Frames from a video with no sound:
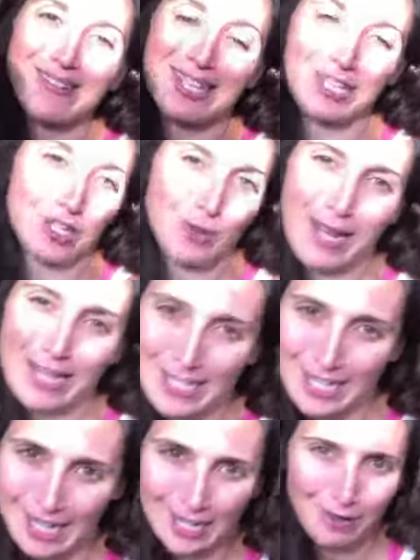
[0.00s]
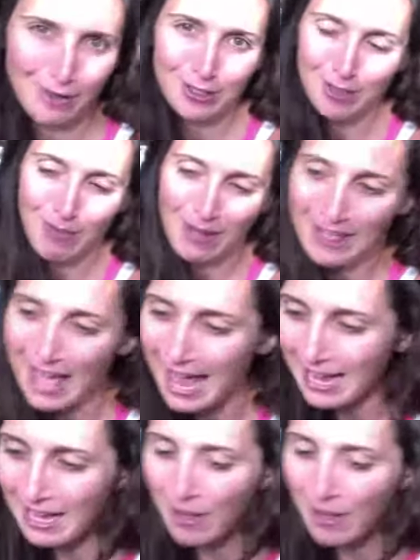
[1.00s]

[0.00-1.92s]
situation. It used to be like